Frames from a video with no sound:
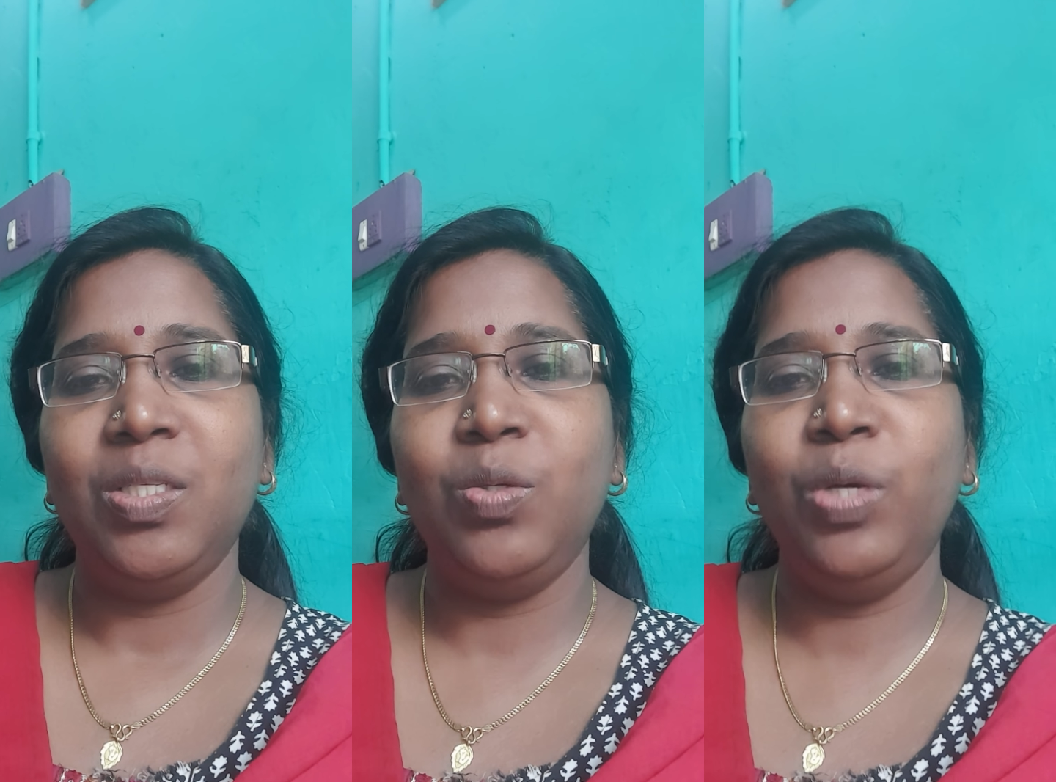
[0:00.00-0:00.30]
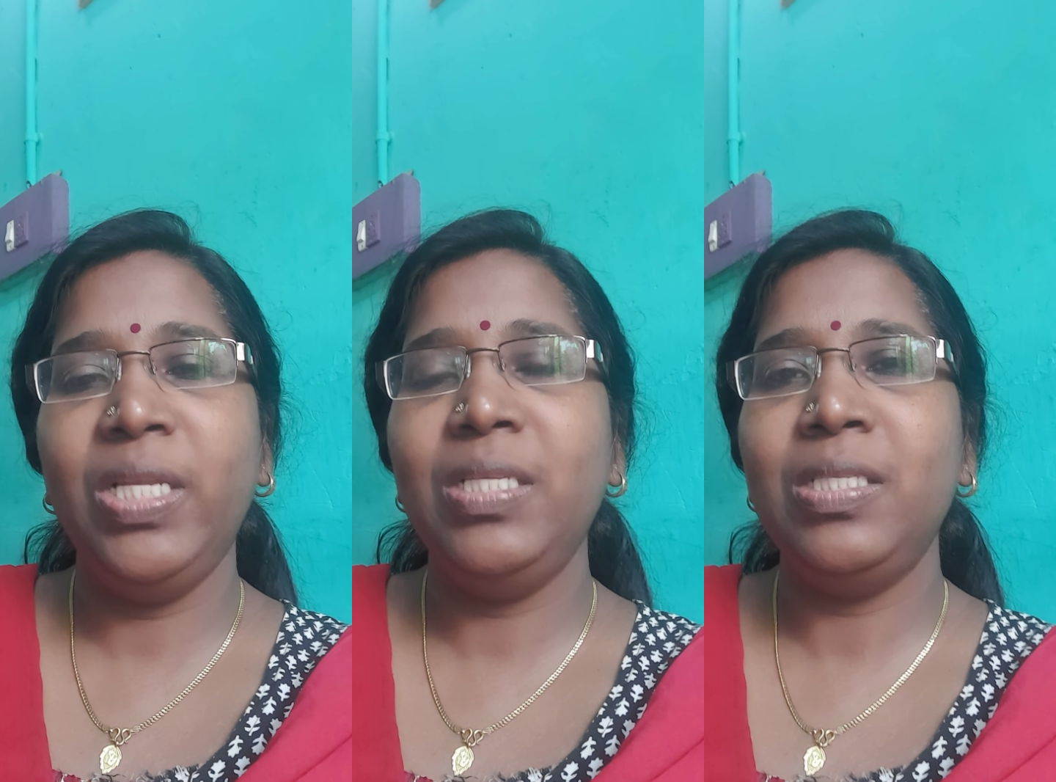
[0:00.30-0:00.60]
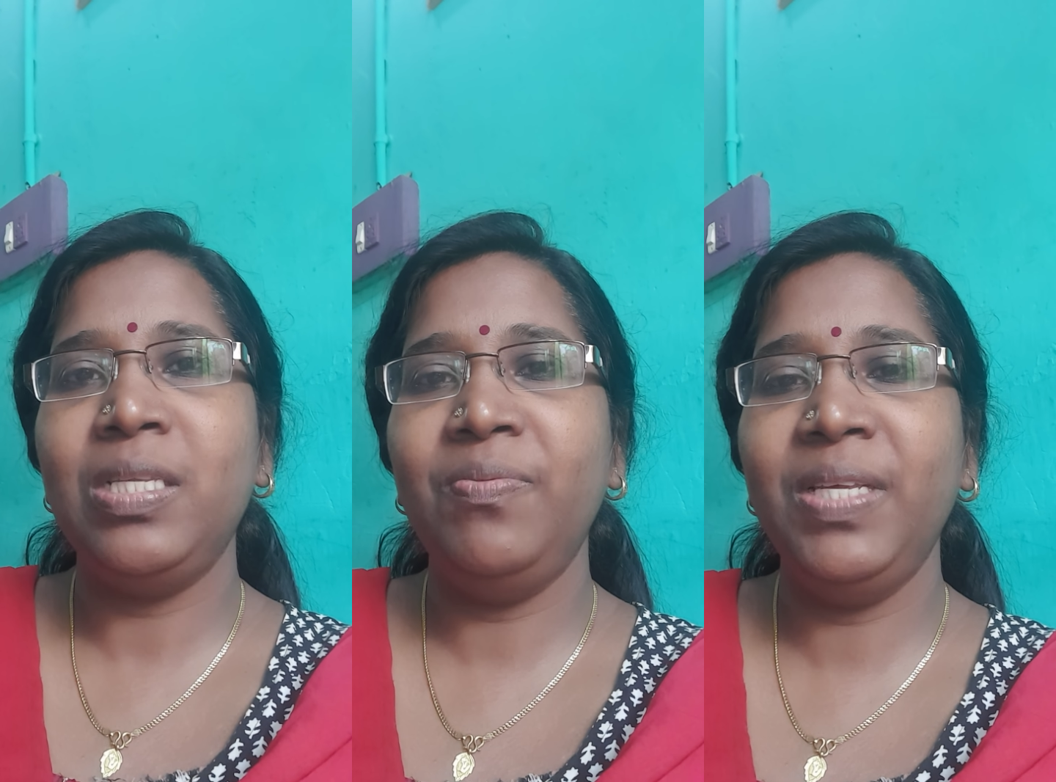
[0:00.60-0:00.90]
So
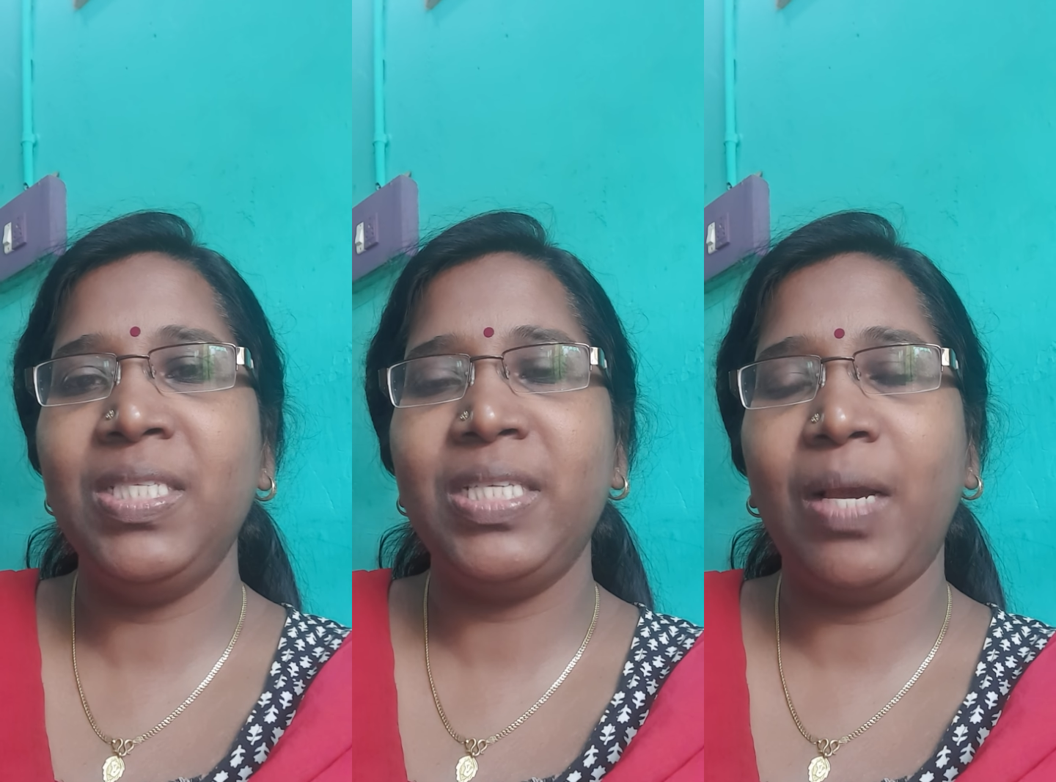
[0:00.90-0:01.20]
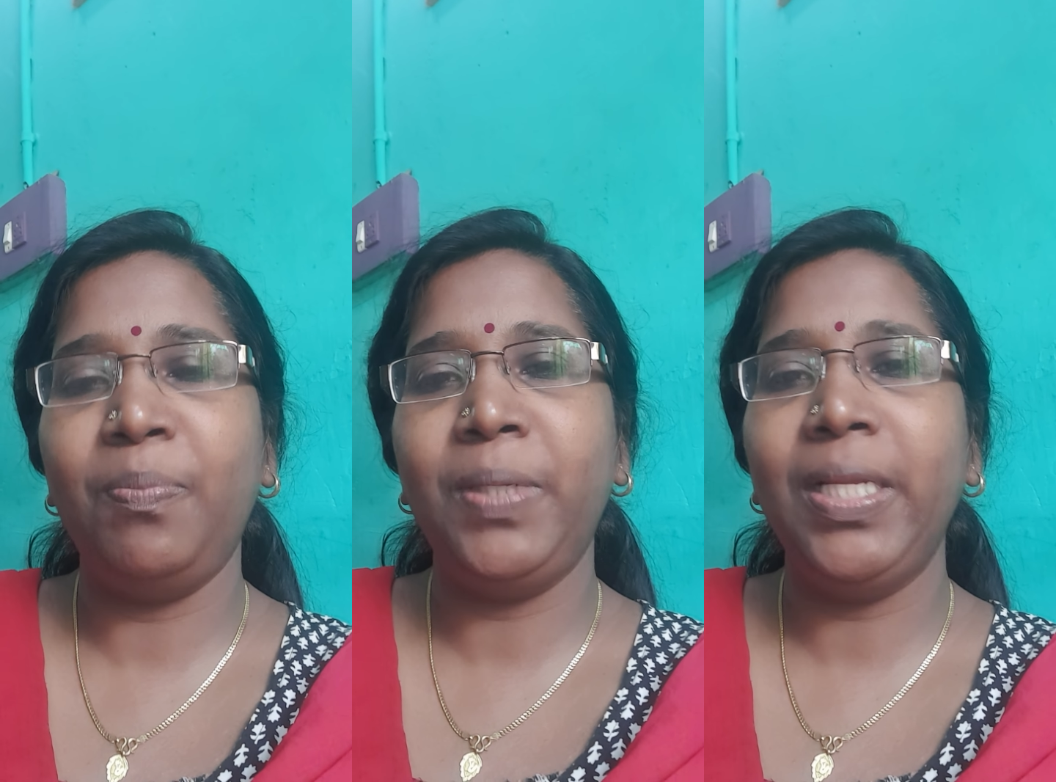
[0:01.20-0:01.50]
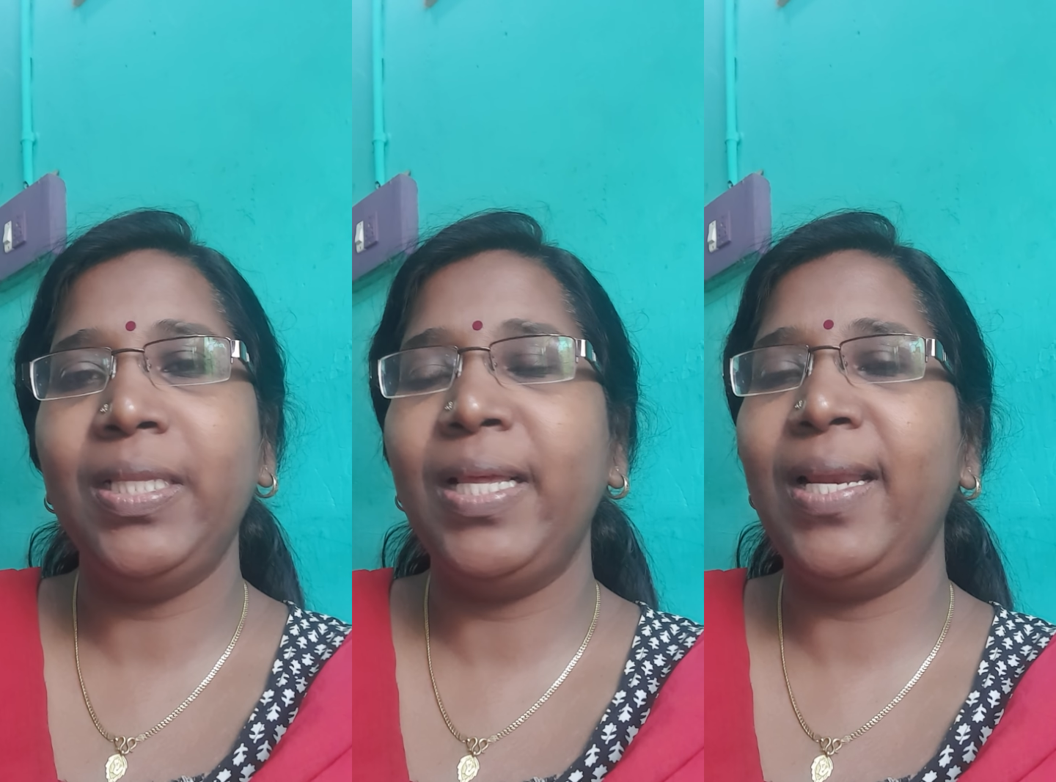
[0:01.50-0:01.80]
in civics
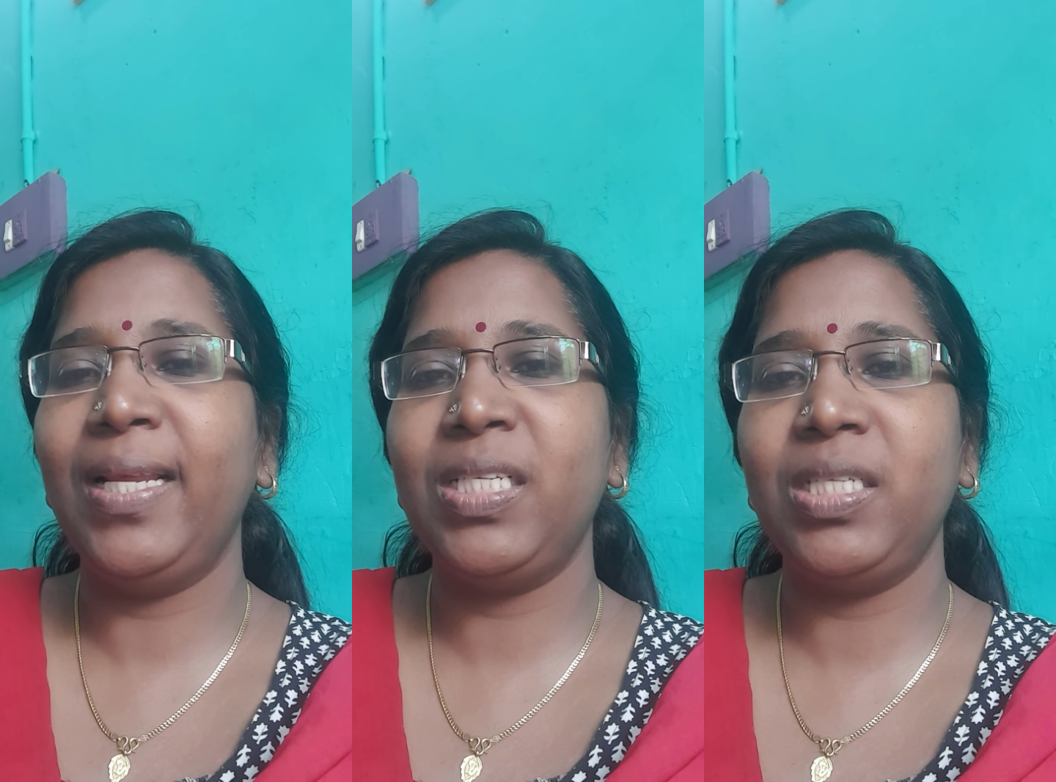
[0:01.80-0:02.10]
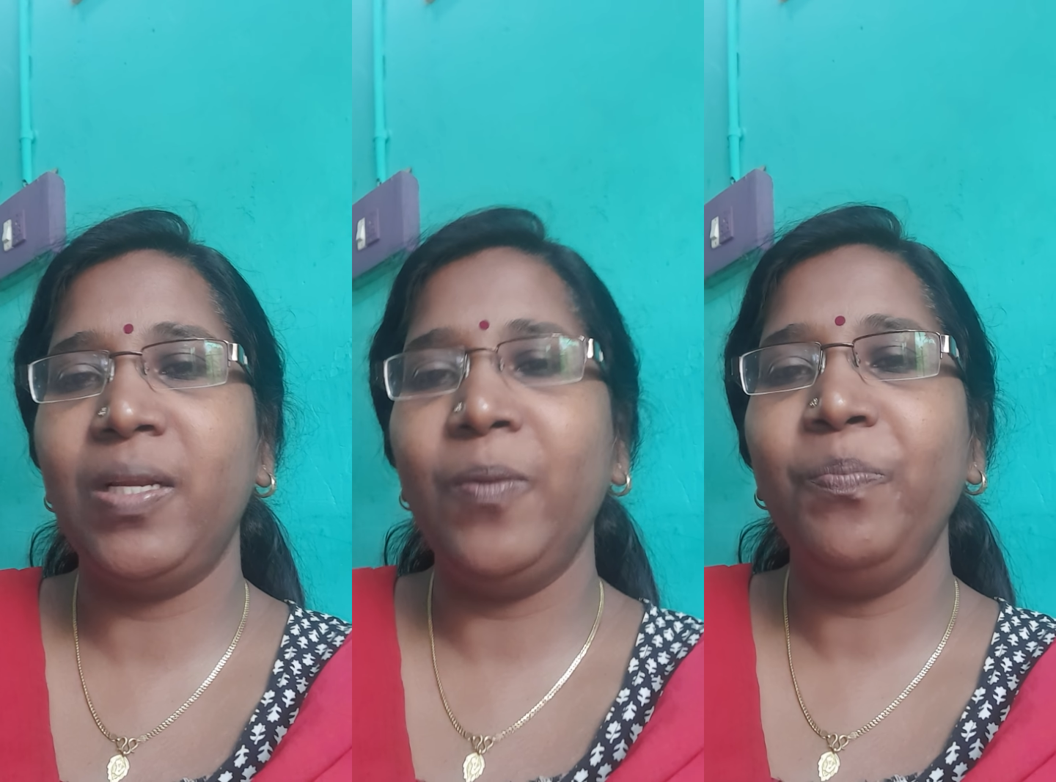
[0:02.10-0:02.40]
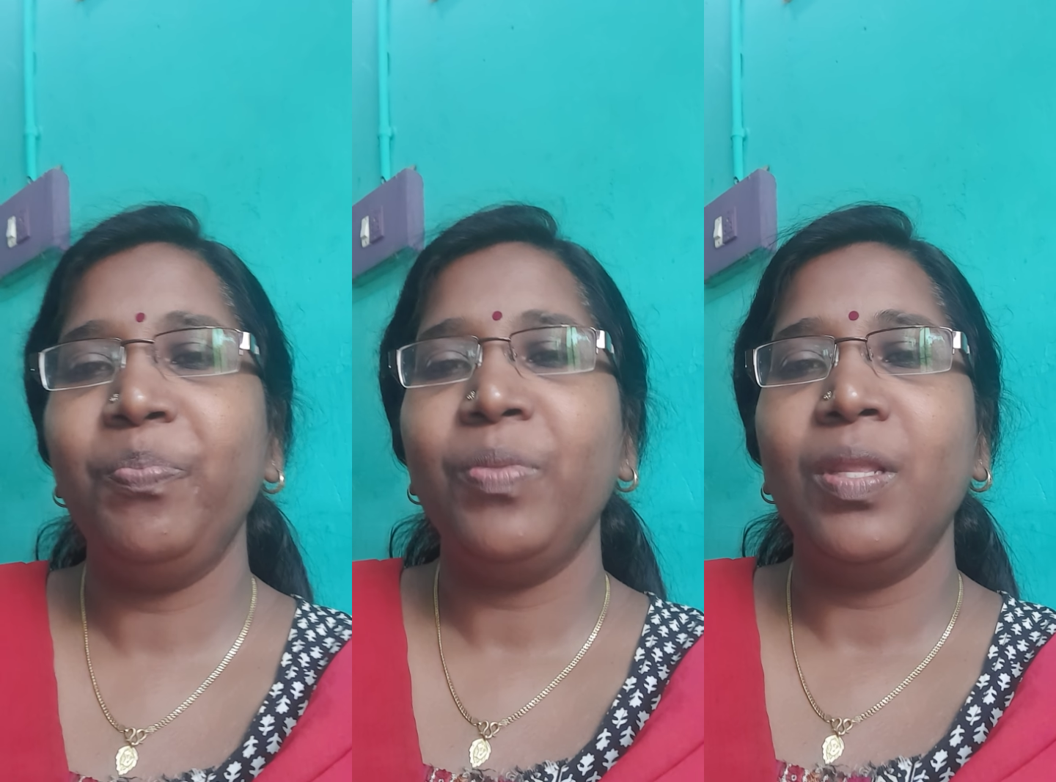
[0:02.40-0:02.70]
chapter the election